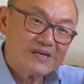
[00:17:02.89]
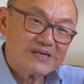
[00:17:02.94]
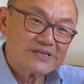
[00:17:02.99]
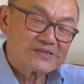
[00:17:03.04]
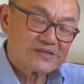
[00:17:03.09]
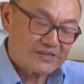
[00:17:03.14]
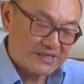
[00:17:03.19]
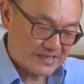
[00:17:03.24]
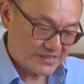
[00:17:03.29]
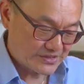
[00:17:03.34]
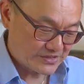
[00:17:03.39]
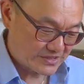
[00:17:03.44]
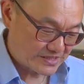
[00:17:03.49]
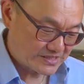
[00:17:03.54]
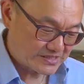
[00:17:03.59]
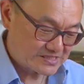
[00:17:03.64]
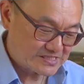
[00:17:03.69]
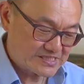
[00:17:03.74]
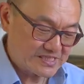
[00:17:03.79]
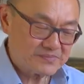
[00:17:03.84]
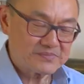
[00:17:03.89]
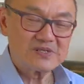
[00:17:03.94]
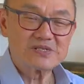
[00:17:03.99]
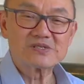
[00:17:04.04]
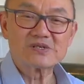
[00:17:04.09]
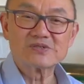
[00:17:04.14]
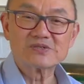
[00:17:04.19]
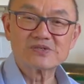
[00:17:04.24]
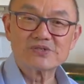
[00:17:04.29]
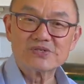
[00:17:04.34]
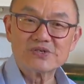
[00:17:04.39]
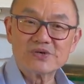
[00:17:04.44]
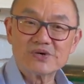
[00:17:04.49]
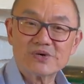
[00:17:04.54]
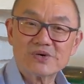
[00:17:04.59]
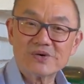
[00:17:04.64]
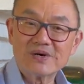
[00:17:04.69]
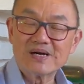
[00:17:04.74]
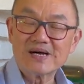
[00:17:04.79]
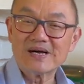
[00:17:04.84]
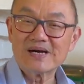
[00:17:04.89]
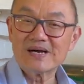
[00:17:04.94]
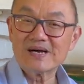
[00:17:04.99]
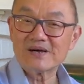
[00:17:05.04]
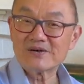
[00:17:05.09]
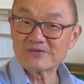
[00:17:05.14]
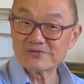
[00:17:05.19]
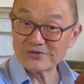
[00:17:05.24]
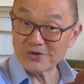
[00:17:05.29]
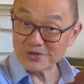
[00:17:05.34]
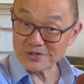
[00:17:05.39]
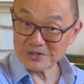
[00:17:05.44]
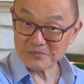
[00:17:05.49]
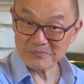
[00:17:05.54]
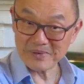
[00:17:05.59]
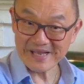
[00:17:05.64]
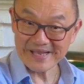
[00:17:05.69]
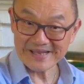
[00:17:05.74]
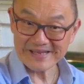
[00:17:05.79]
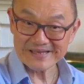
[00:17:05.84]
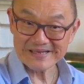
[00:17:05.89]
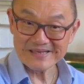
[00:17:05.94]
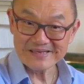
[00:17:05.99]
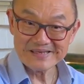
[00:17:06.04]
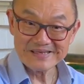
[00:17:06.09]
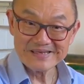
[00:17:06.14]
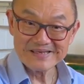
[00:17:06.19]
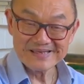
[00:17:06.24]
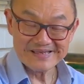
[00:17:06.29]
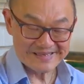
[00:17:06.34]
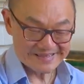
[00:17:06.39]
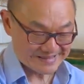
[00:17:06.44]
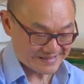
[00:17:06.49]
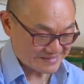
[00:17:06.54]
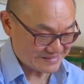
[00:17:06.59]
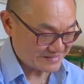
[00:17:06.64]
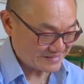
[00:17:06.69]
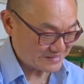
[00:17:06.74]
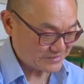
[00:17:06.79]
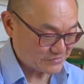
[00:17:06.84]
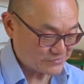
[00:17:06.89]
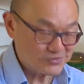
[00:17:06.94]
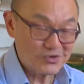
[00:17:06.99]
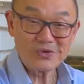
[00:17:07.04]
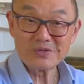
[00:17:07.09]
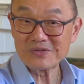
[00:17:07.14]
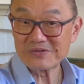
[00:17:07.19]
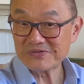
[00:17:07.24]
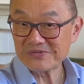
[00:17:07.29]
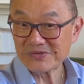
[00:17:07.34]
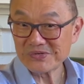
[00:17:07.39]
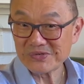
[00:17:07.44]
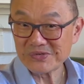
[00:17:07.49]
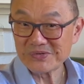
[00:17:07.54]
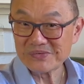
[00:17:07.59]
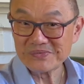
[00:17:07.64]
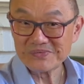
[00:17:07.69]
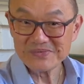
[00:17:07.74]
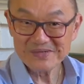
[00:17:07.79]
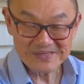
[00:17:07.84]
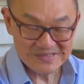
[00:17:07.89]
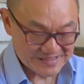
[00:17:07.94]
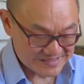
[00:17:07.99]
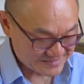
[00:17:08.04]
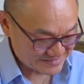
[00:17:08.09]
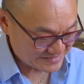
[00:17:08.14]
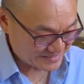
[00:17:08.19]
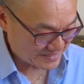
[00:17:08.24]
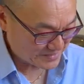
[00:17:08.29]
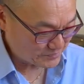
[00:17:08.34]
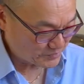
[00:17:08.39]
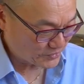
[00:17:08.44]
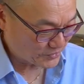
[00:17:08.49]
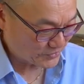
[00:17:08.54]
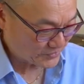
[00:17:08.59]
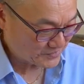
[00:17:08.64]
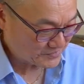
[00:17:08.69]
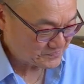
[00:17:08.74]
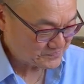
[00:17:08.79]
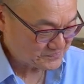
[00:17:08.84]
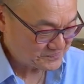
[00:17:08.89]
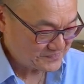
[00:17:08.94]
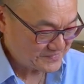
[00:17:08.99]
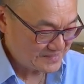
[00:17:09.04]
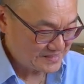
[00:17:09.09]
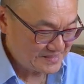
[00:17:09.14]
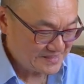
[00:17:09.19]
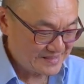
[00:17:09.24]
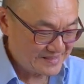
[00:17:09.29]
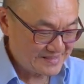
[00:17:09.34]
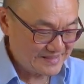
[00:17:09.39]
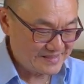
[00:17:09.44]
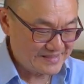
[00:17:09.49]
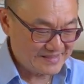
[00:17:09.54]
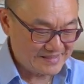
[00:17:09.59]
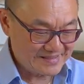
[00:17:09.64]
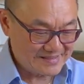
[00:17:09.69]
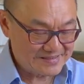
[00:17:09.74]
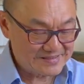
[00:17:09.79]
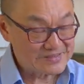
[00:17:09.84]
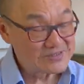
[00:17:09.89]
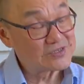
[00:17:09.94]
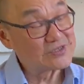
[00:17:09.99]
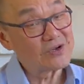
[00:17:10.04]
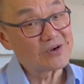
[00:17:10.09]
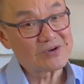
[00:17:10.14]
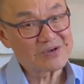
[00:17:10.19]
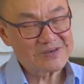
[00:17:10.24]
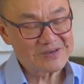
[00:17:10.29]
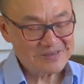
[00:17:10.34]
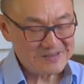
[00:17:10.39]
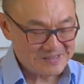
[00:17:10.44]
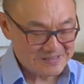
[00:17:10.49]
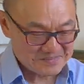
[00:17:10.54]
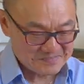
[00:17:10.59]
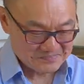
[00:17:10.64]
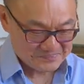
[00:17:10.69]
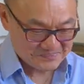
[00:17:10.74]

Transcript: so that you can slip this onto your roller bag and roll it through the airport. Dog collar.